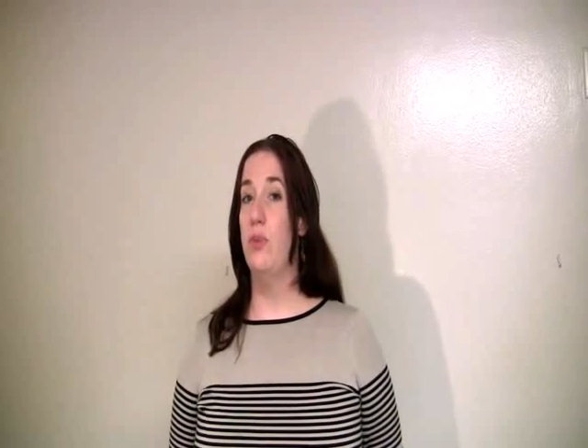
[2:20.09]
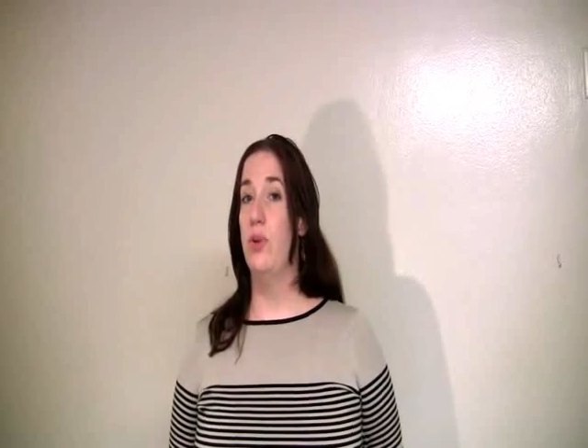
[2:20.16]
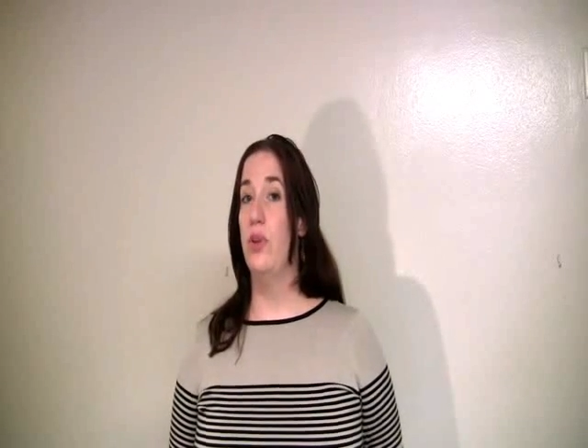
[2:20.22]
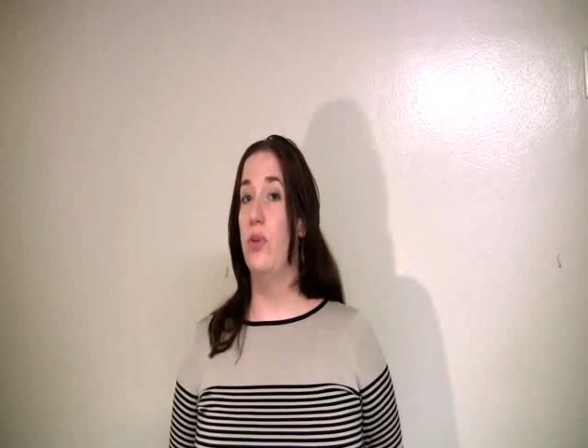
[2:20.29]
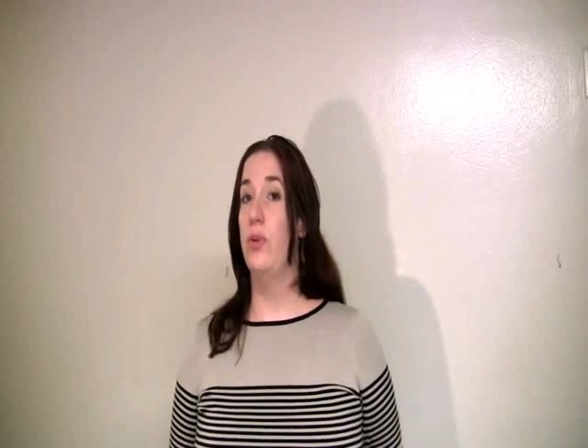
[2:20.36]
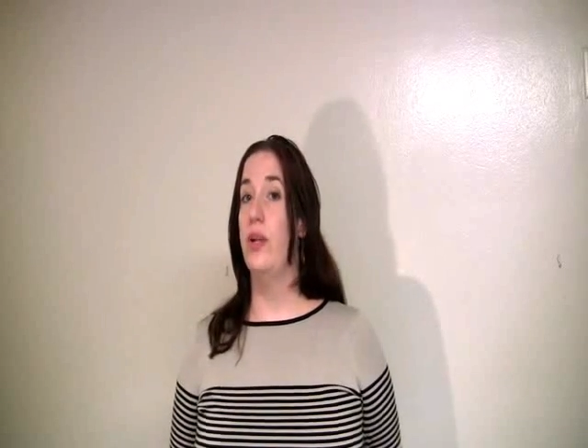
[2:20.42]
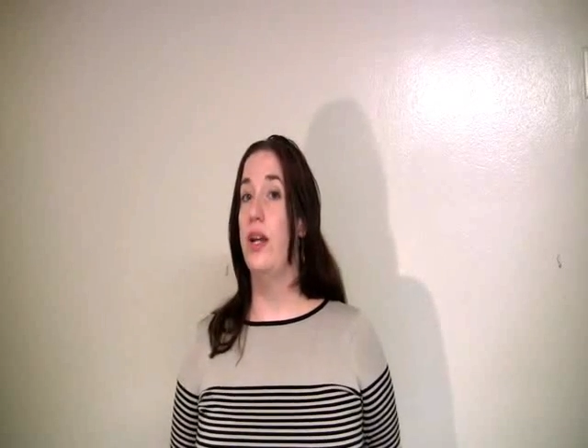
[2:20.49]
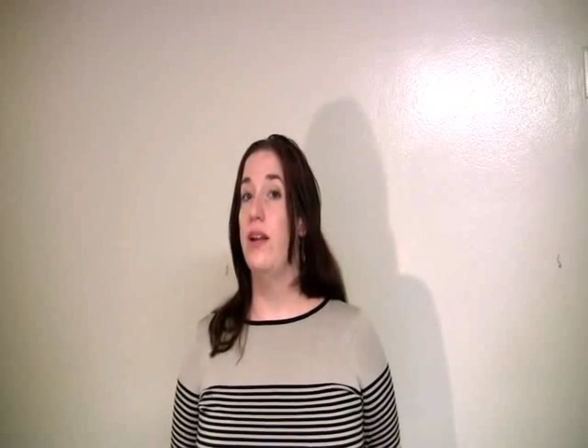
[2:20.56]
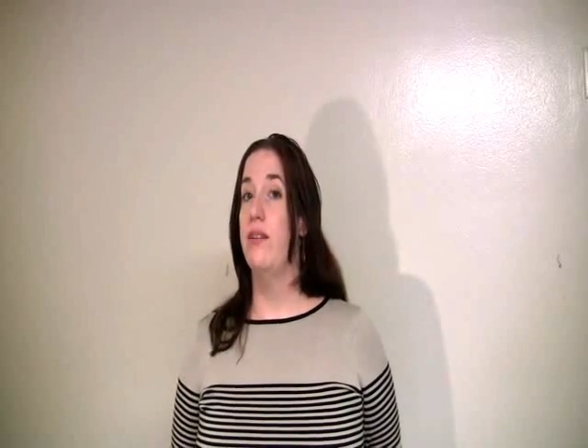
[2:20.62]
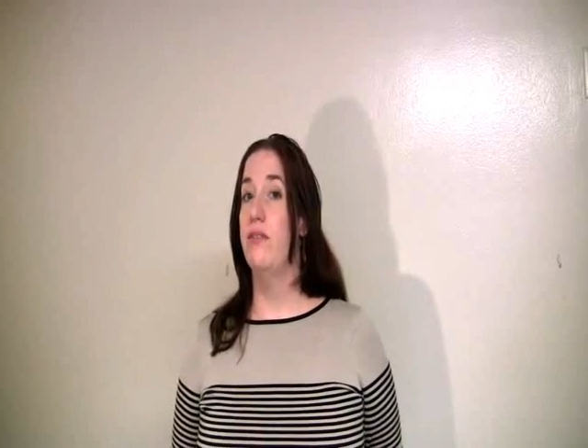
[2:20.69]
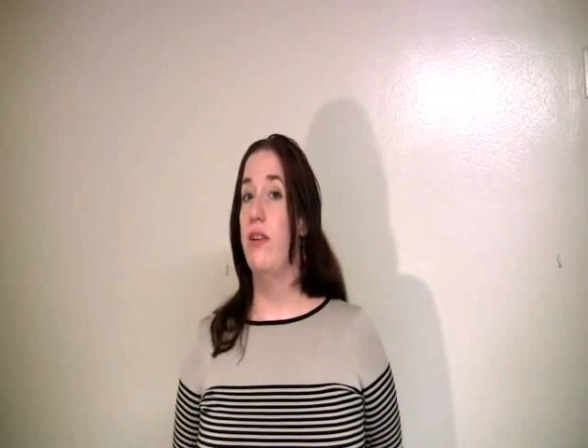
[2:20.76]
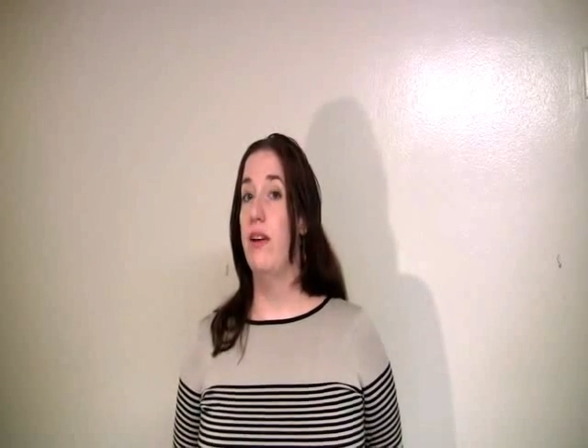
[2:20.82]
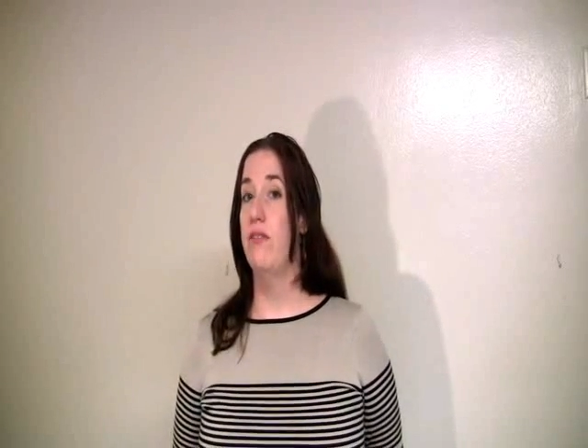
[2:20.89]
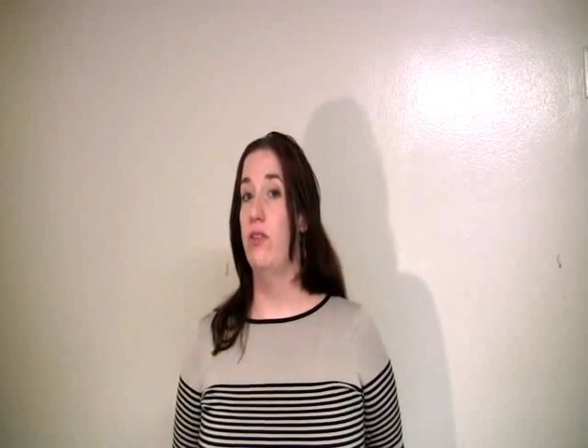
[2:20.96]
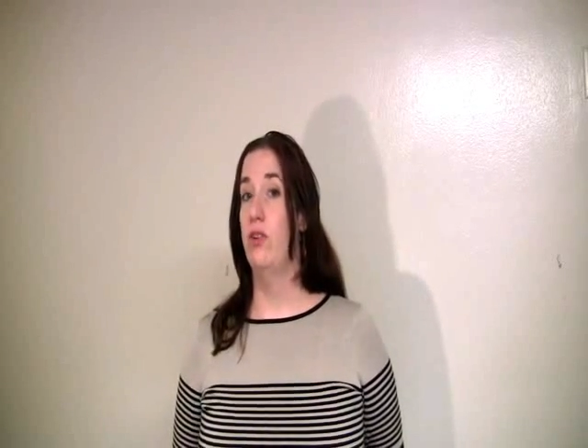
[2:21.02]
3.3,
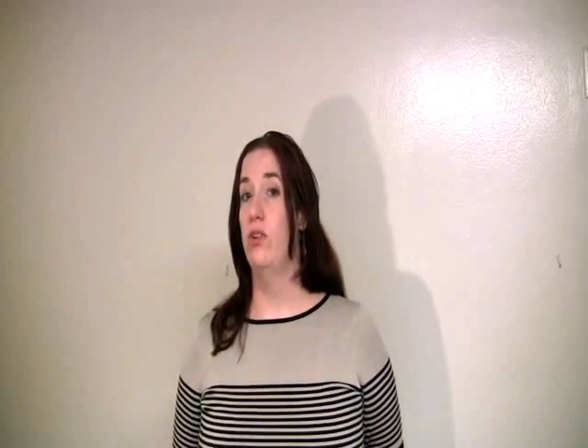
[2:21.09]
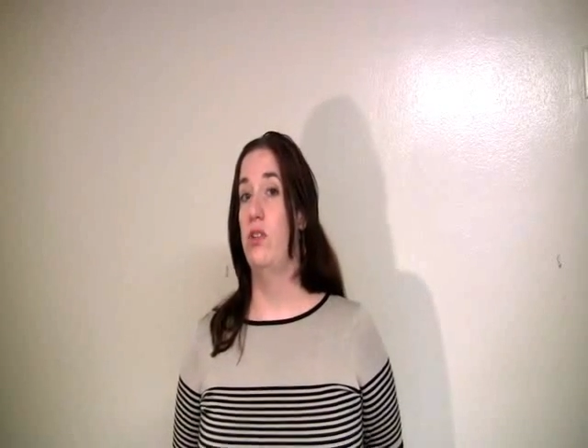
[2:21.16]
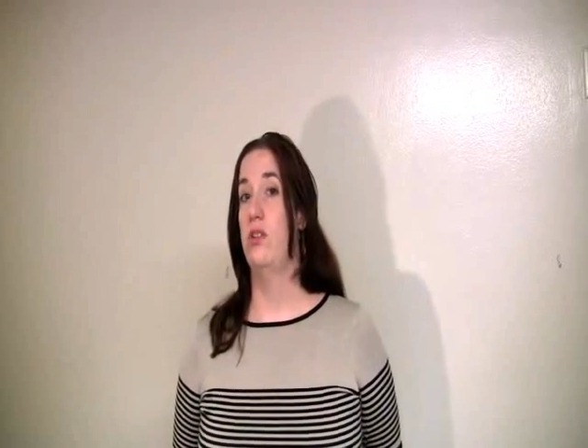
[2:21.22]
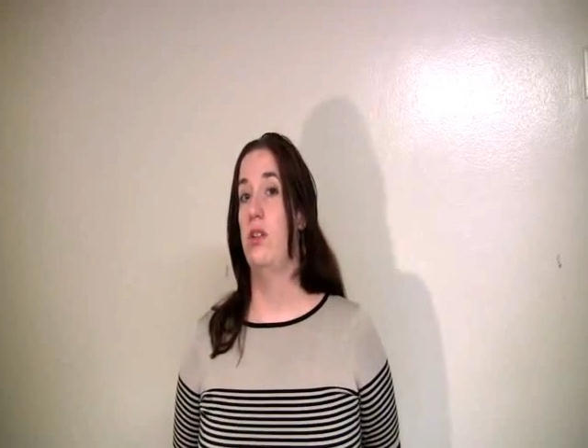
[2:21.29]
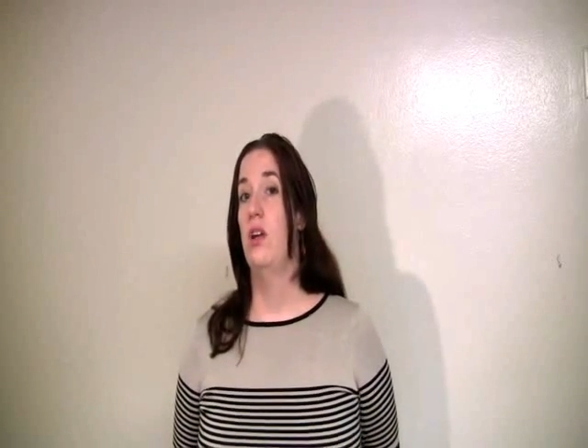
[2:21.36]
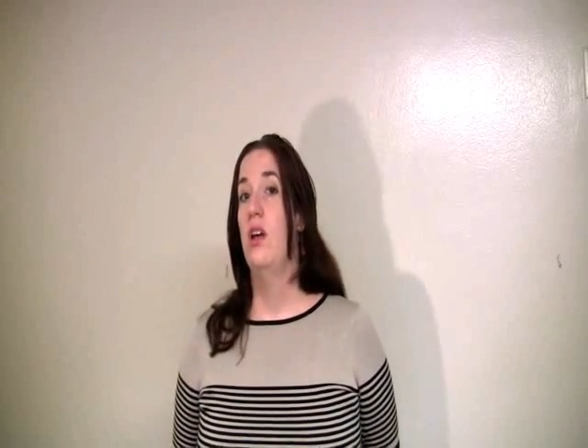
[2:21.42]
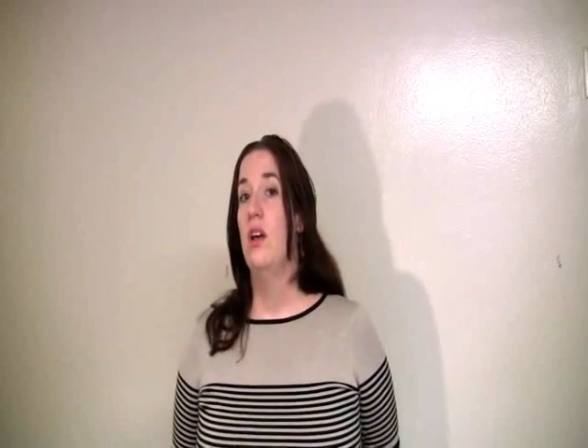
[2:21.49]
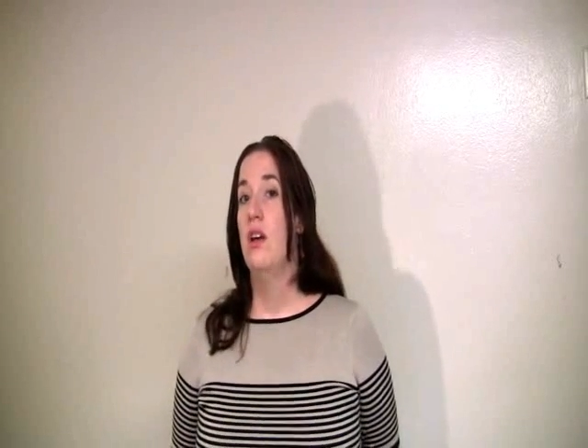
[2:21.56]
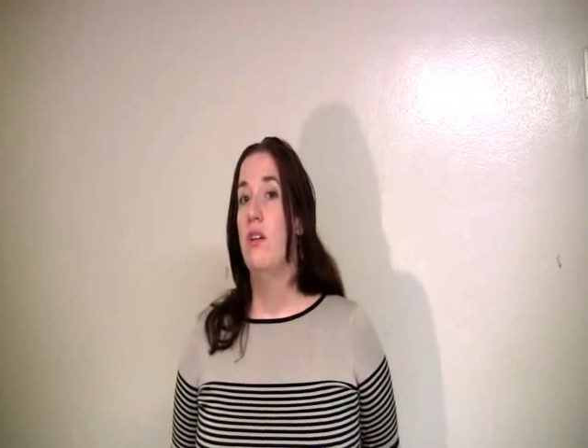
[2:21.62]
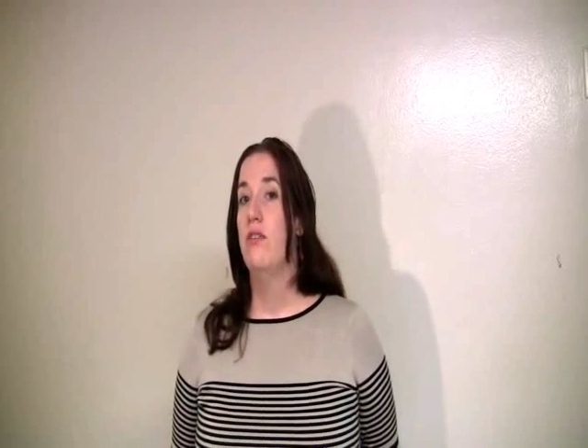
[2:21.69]
and 5 volts